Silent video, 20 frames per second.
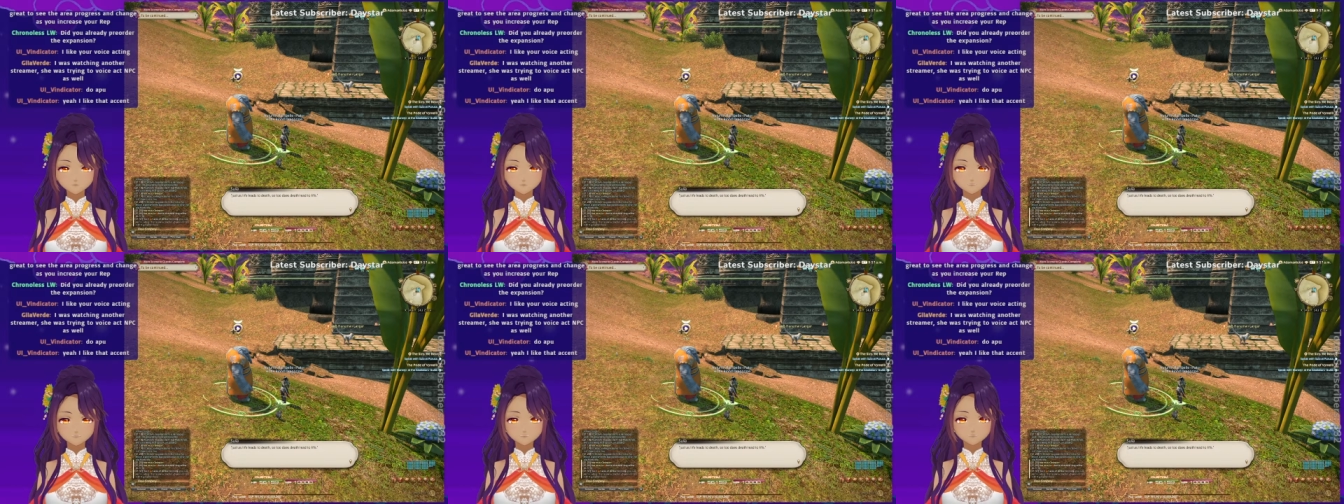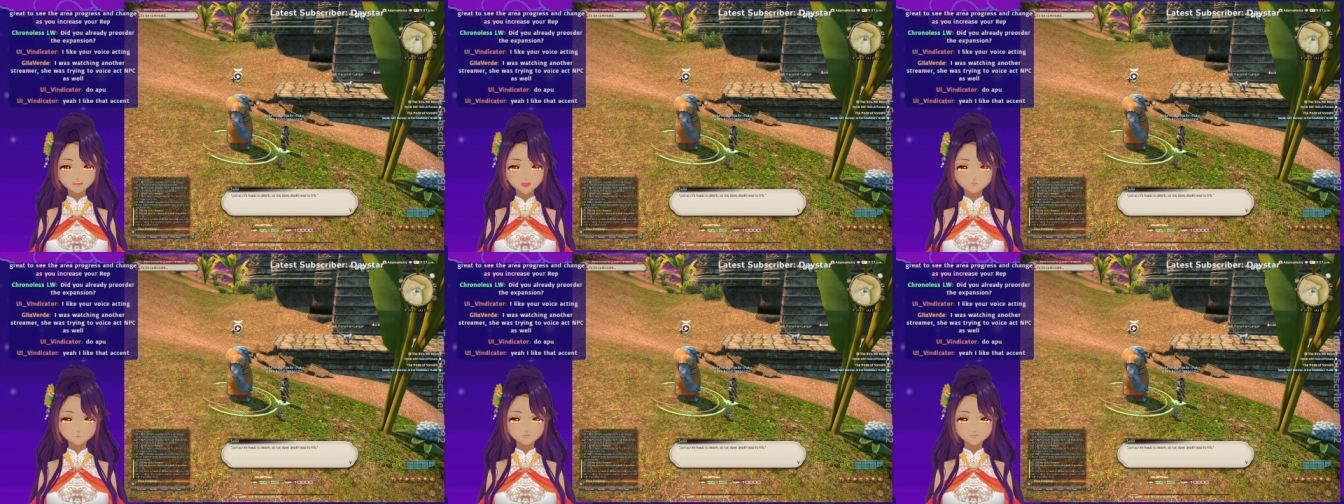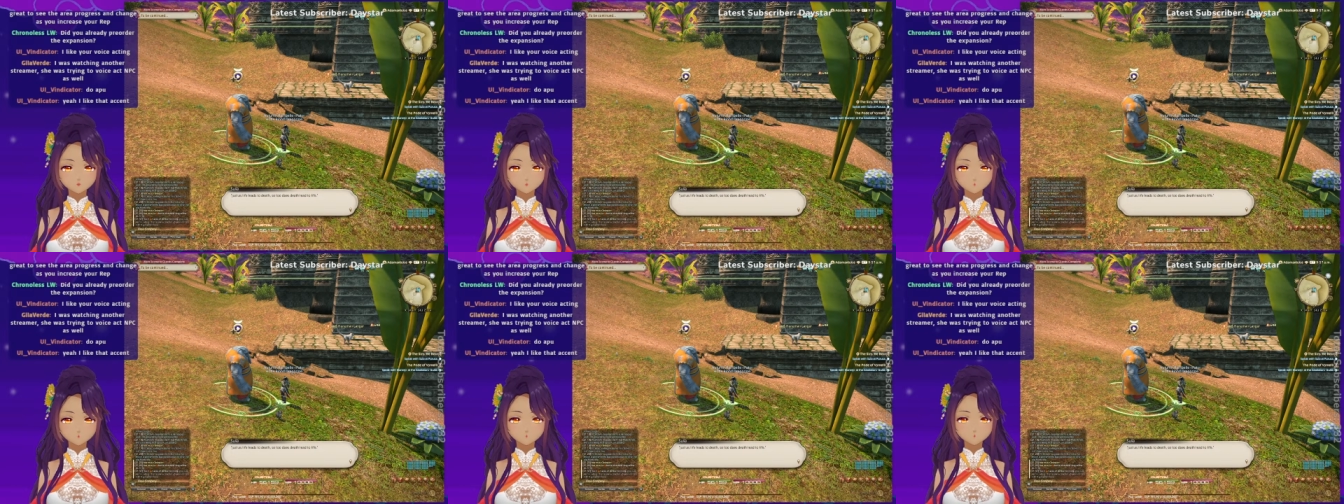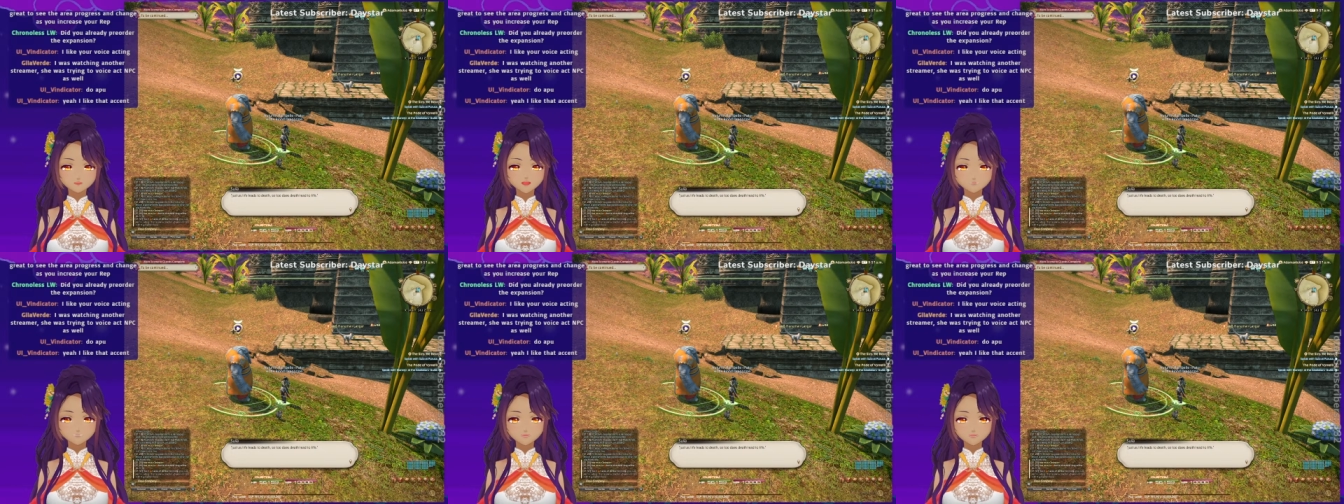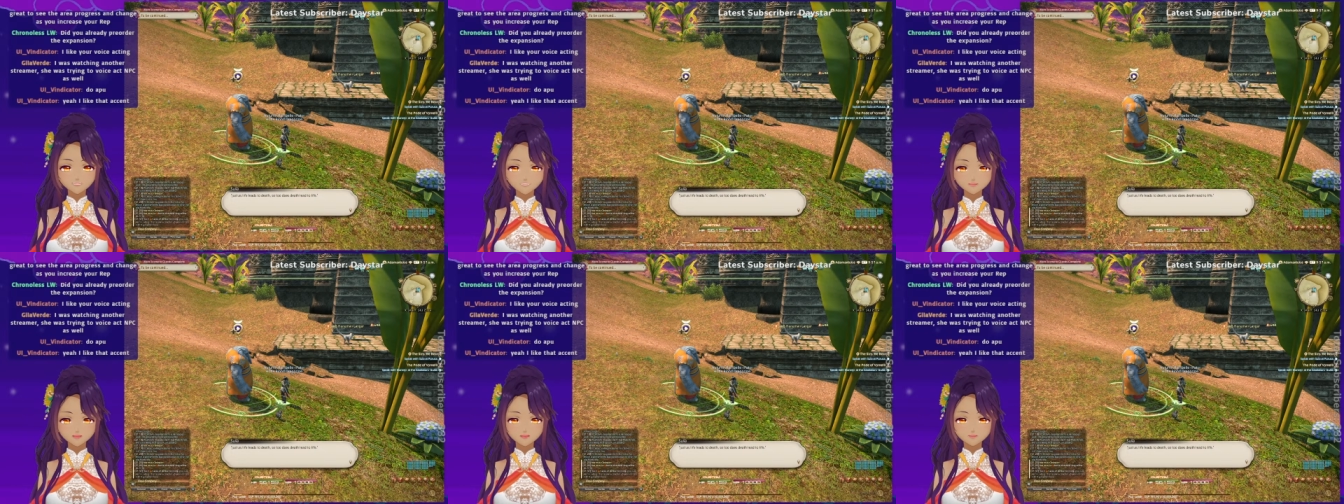so too does
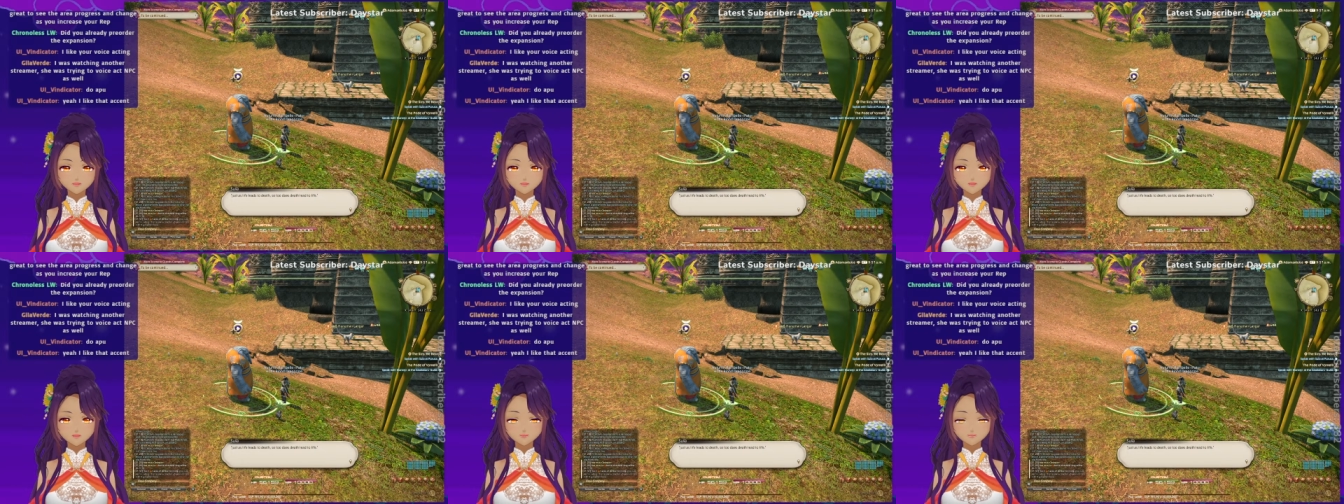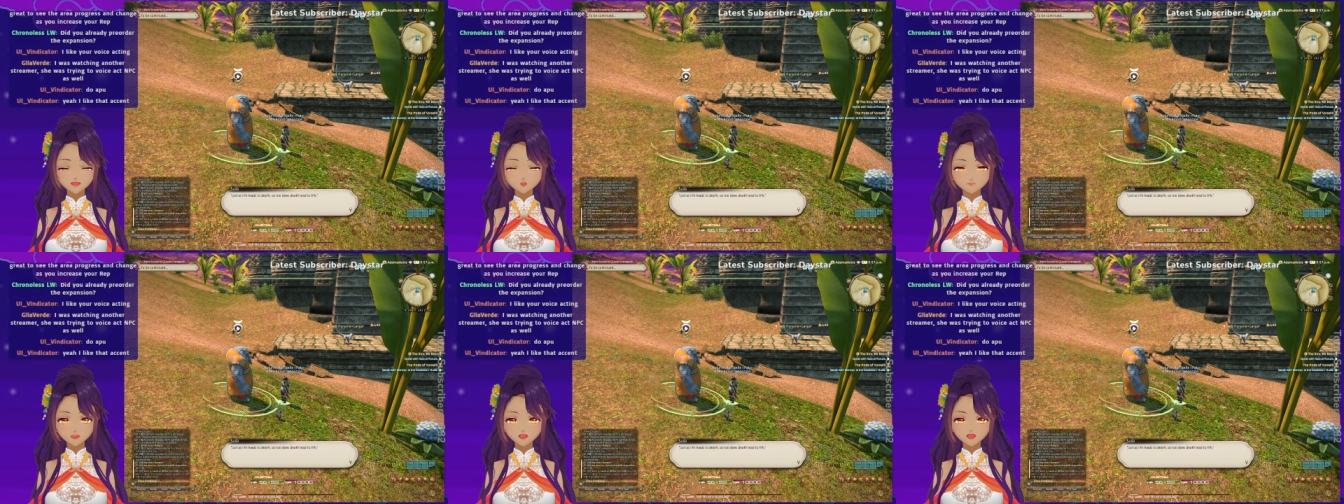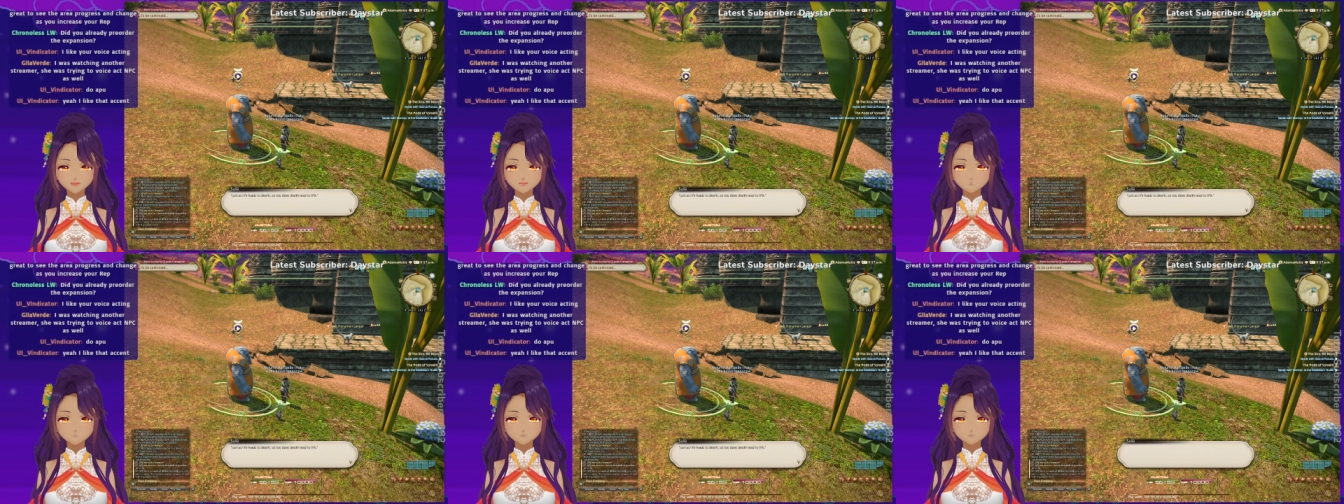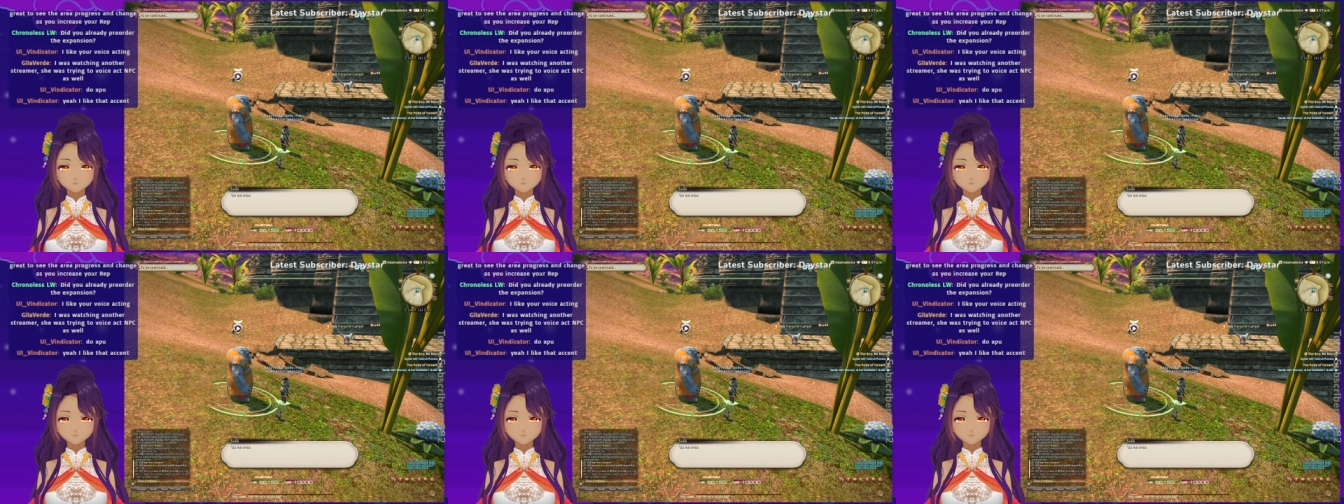death lead to life.